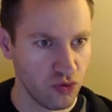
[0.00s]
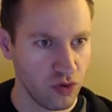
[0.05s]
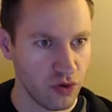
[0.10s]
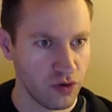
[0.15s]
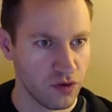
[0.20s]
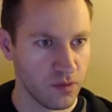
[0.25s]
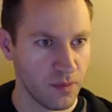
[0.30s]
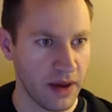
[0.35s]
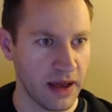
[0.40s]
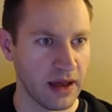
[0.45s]

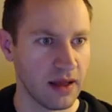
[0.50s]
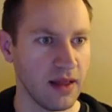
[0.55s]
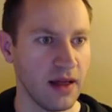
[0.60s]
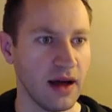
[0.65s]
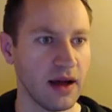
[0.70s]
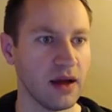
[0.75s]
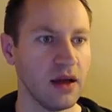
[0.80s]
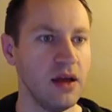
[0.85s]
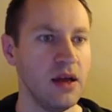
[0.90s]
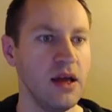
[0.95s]
SPI
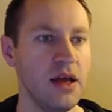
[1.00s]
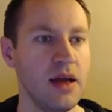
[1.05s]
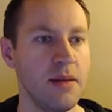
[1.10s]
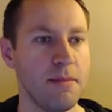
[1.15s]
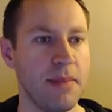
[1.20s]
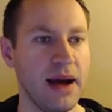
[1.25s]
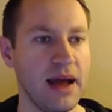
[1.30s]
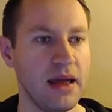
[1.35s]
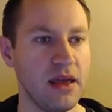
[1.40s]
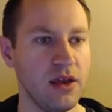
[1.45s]
clock.
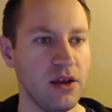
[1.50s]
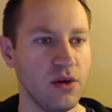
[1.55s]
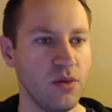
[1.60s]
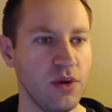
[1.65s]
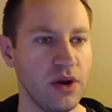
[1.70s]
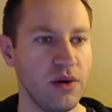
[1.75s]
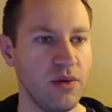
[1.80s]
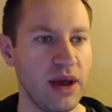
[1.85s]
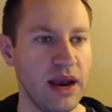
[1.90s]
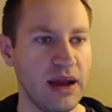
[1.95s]
By you know
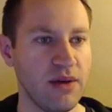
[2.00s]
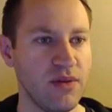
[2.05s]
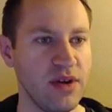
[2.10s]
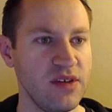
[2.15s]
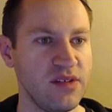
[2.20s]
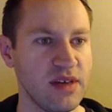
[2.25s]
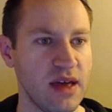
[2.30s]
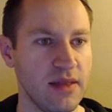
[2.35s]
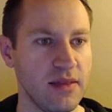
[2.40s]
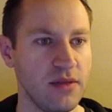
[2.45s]
when, when I
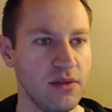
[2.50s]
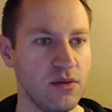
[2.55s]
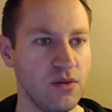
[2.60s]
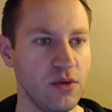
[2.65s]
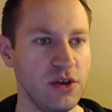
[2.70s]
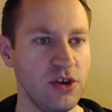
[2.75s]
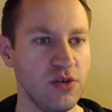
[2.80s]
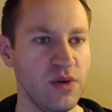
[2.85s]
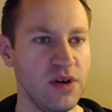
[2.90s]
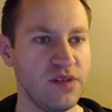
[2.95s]
reset
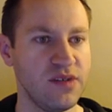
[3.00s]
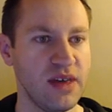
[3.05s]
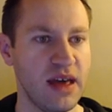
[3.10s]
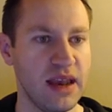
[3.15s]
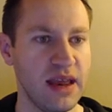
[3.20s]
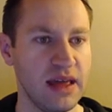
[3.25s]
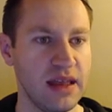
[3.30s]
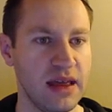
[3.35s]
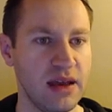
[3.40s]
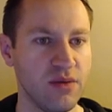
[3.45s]
when you
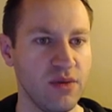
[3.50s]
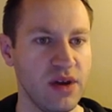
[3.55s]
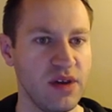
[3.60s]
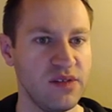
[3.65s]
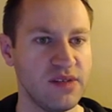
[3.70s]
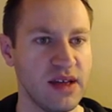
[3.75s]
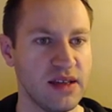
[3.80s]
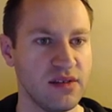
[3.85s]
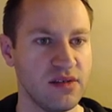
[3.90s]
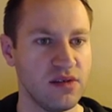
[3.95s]
reset it, it
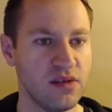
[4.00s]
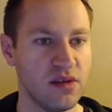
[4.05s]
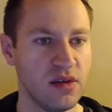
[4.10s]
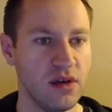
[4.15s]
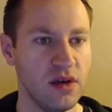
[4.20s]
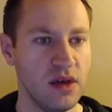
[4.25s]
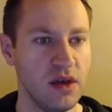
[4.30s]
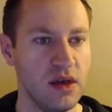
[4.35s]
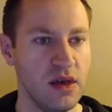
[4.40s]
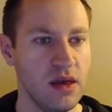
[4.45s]
resets
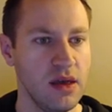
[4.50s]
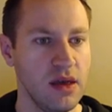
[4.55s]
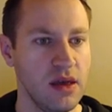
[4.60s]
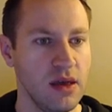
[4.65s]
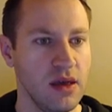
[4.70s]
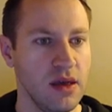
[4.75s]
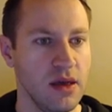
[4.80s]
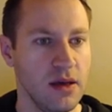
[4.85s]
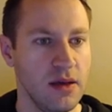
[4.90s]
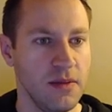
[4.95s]

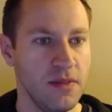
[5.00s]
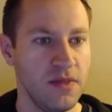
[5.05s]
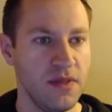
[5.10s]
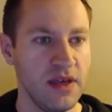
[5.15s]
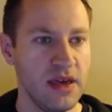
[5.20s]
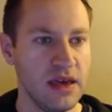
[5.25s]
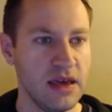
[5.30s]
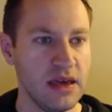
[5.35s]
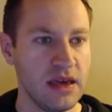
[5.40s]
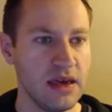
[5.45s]

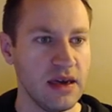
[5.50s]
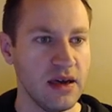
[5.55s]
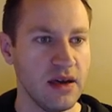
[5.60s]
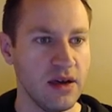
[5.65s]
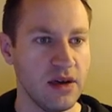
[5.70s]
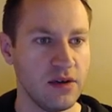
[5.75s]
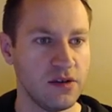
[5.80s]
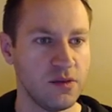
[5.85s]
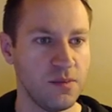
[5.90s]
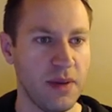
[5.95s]
the
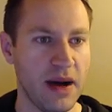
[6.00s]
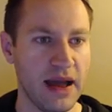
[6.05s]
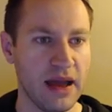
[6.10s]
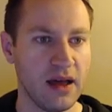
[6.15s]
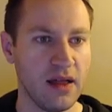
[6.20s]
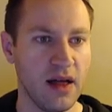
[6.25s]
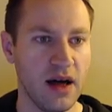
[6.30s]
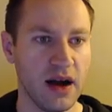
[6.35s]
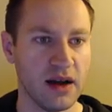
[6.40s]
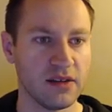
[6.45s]
SPI
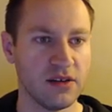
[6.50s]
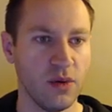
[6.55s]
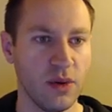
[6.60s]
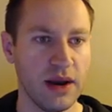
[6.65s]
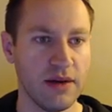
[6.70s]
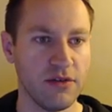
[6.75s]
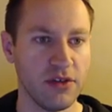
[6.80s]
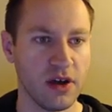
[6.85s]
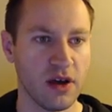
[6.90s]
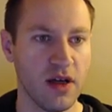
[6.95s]
clock to
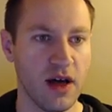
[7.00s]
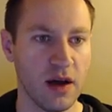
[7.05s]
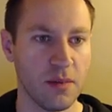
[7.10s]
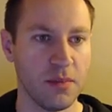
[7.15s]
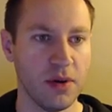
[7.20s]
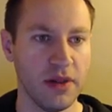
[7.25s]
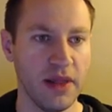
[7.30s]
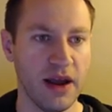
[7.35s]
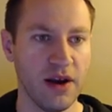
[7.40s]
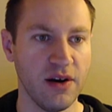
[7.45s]
whatever the clock
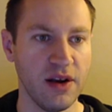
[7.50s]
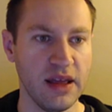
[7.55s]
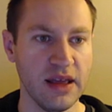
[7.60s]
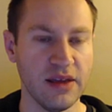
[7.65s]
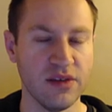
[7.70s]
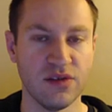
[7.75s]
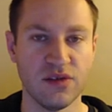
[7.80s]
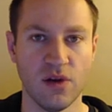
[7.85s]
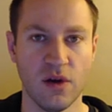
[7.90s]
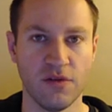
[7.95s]
polarity
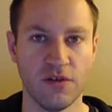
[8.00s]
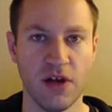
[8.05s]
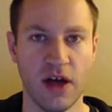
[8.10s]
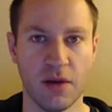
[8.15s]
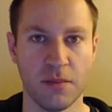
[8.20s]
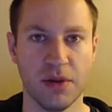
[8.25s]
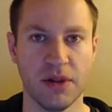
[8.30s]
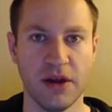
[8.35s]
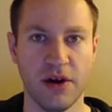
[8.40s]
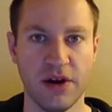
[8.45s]
is. So if
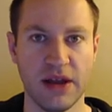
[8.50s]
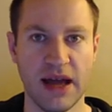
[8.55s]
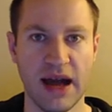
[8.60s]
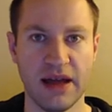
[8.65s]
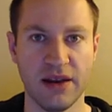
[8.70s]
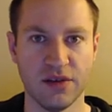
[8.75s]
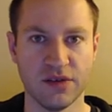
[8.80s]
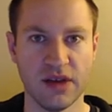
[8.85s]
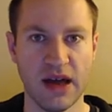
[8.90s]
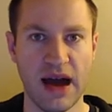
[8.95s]
clock polarity
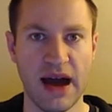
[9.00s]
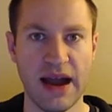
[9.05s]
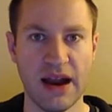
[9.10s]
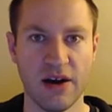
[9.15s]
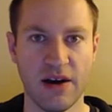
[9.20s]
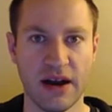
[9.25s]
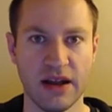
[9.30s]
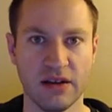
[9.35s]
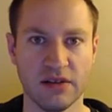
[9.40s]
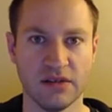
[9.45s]
idles high
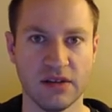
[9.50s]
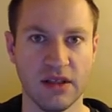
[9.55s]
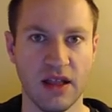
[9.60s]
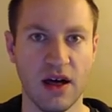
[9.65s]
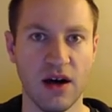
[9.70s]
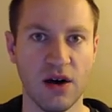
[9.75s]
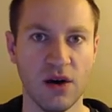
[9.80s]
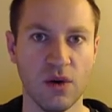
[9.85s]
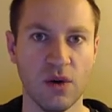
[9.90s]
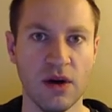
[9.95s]
or idles
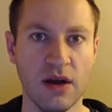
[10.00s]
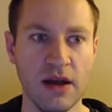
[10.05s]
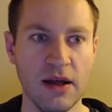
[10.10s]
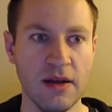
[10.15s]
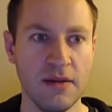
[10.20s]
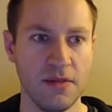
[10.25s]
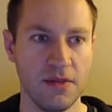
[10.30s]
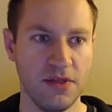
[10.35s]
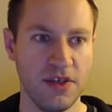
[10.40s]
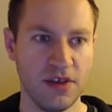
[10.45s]
low,
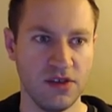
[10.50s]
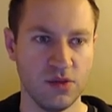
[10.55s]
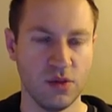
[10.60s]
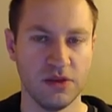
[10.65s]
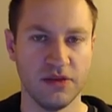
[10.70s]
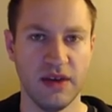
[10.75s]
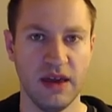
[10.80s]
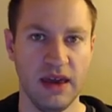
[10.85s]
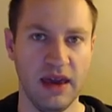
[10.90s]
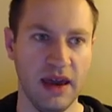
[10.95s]
this
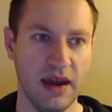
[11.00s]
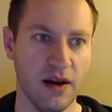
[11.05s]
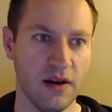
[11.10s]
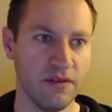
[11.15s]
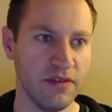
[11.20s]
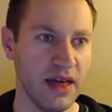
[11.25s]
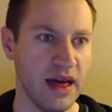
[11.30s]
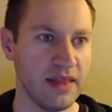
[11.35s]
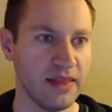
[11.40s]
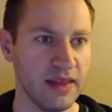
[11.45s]
will take care
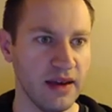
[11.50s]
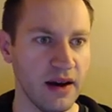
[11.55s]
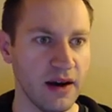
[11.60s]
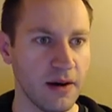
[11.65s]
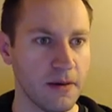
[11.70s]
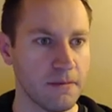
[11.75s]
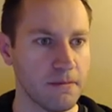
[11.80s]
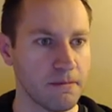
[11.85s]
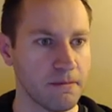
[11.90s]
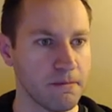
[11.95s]
of that there.